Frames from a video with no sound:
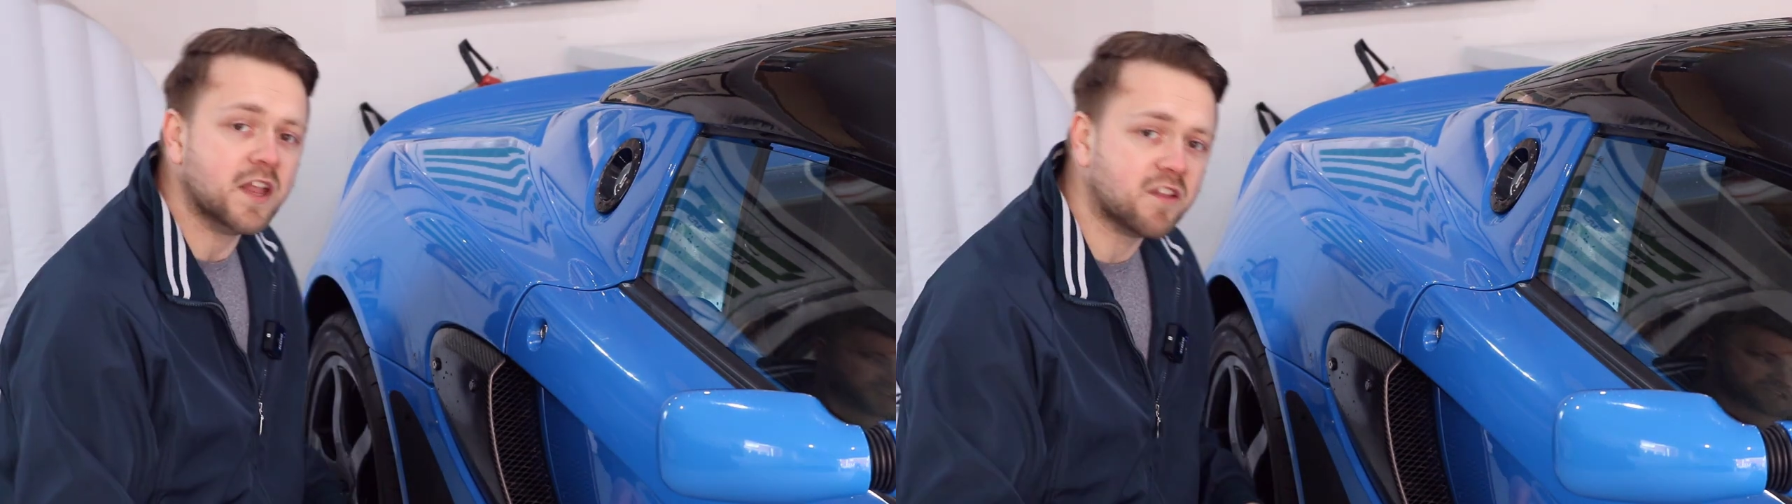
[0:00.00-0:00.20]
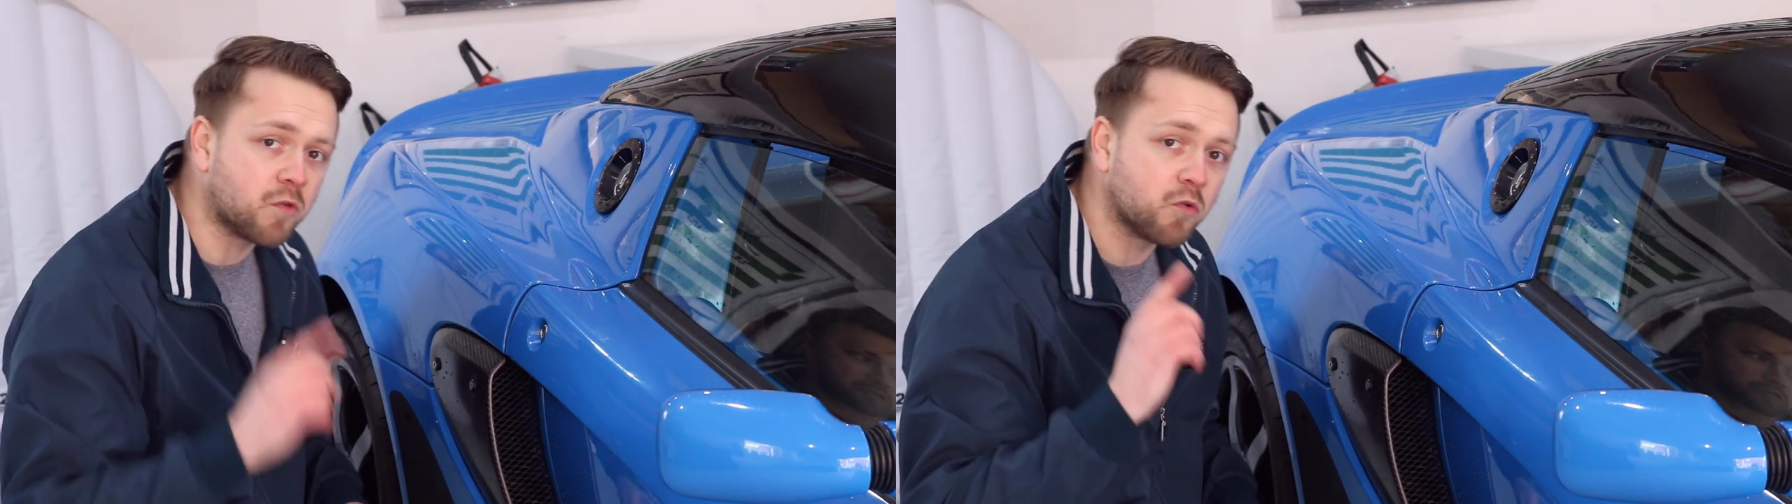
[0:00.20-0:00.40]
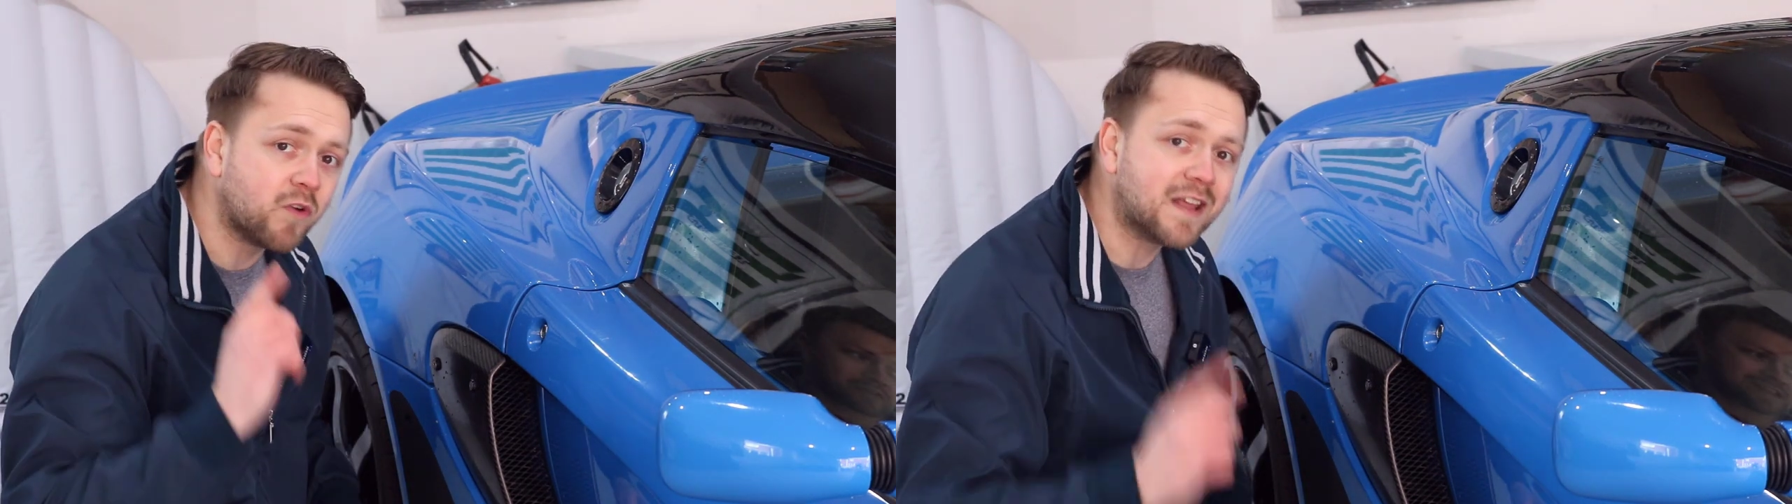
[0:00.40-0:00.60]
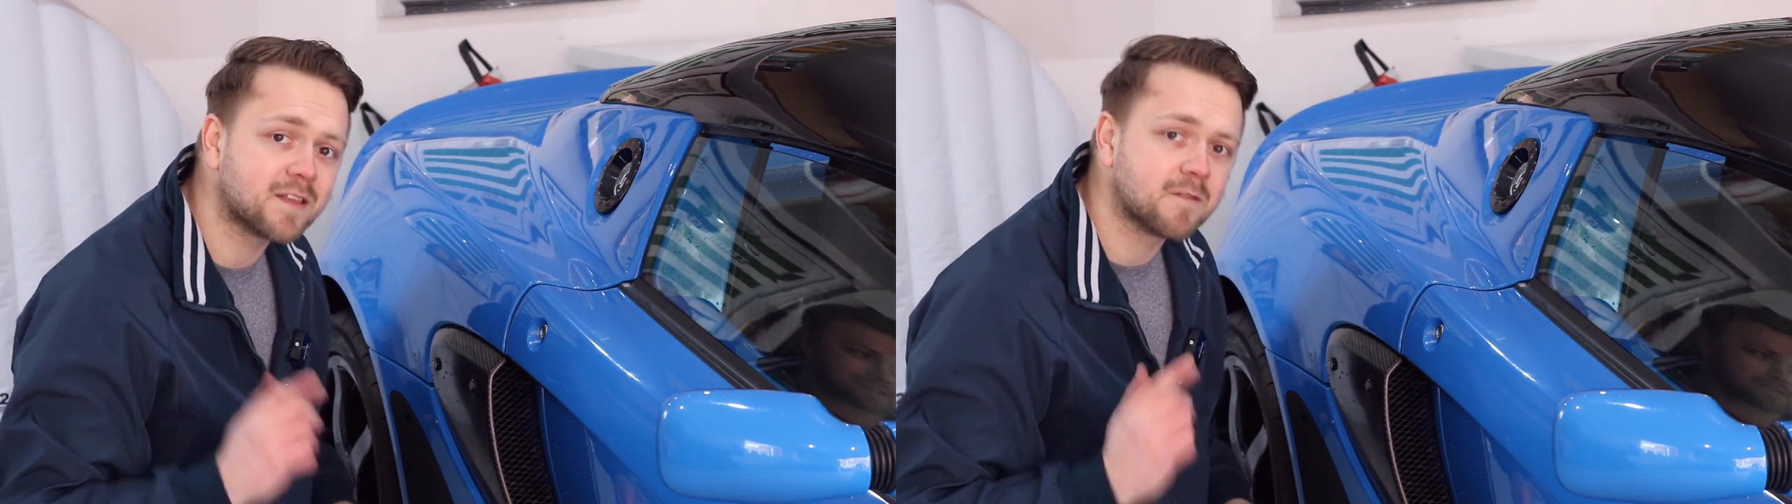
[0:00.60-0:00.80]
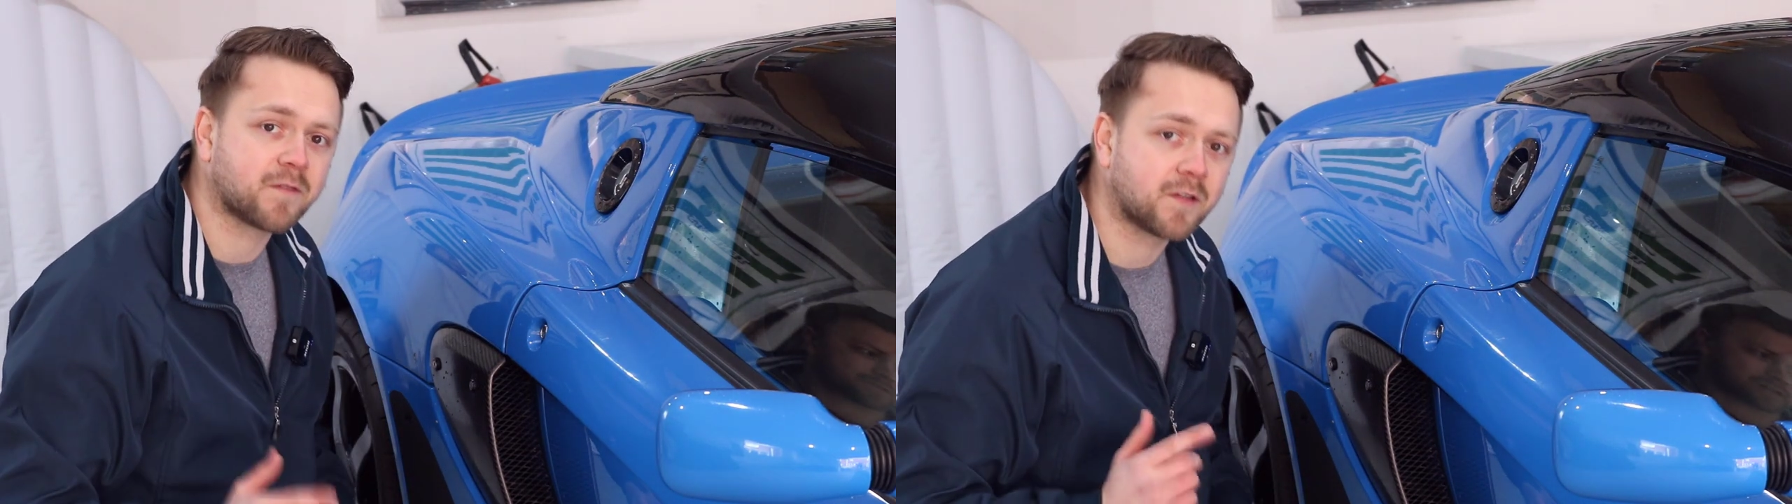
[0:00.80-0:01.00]
Now the
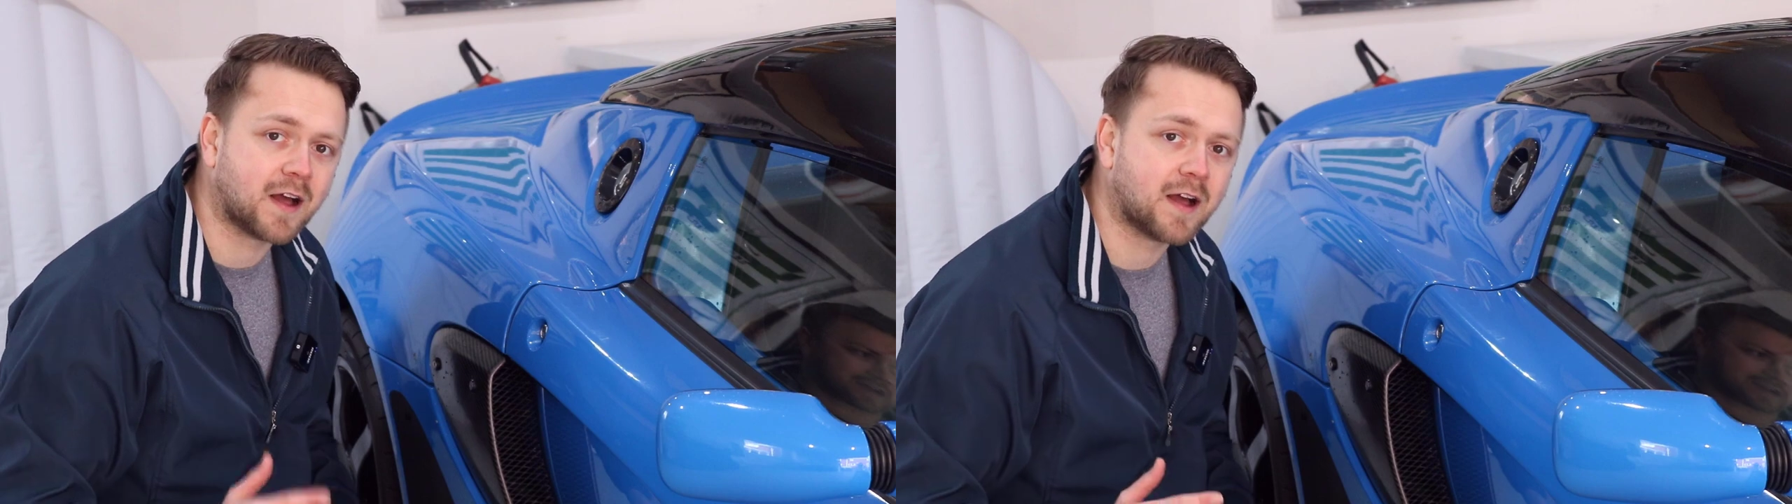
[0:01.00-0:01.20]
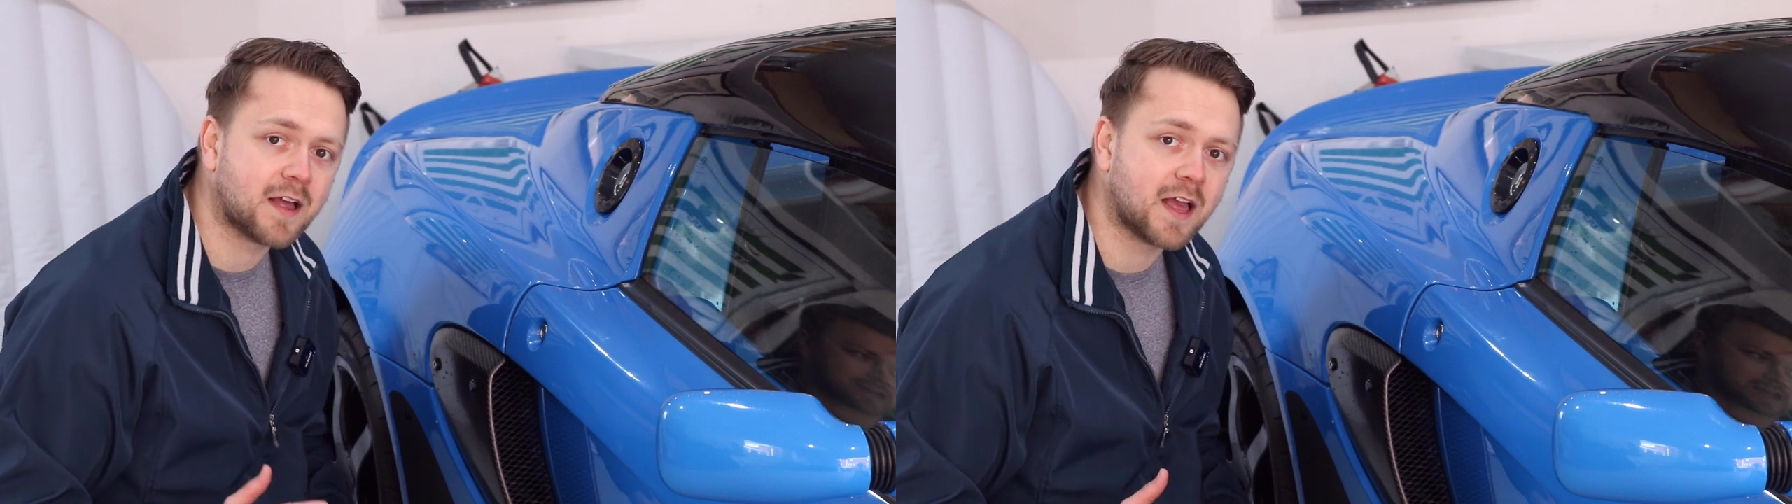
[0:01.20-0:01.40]
reason for that